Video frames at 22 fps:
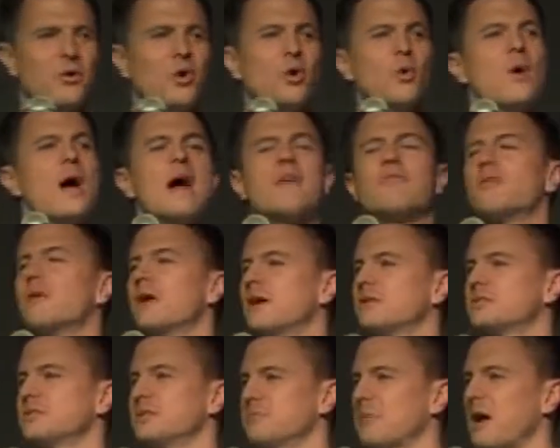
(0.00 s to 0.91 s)
whoever
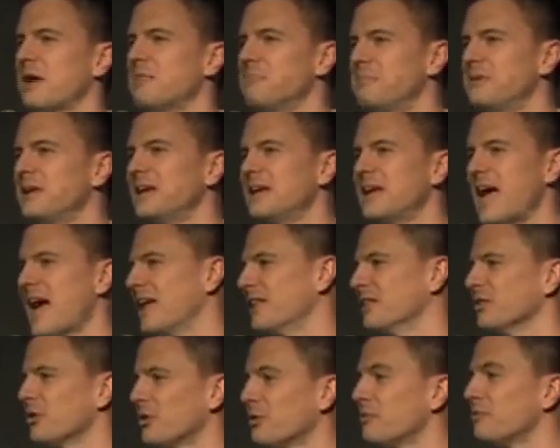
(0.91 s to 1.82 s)
else it might be
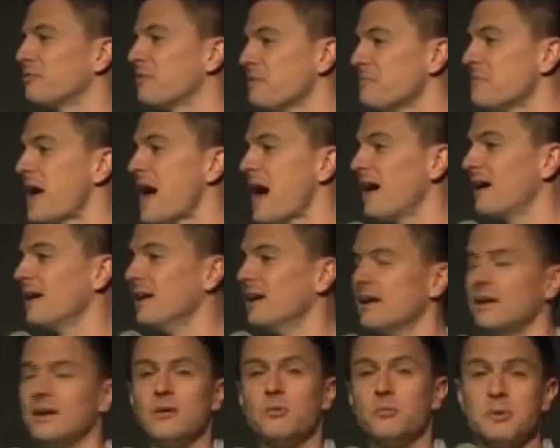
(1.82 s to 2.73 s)
and learn from
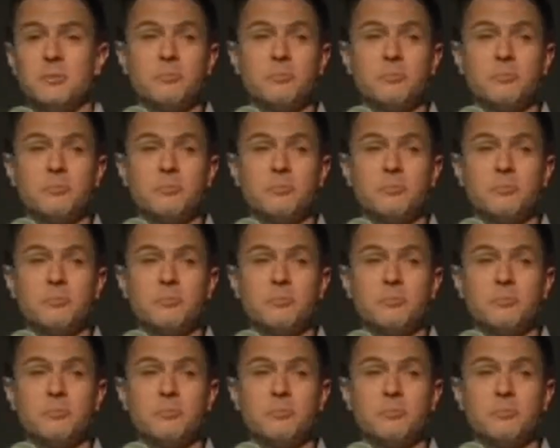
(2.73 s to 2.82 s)
that,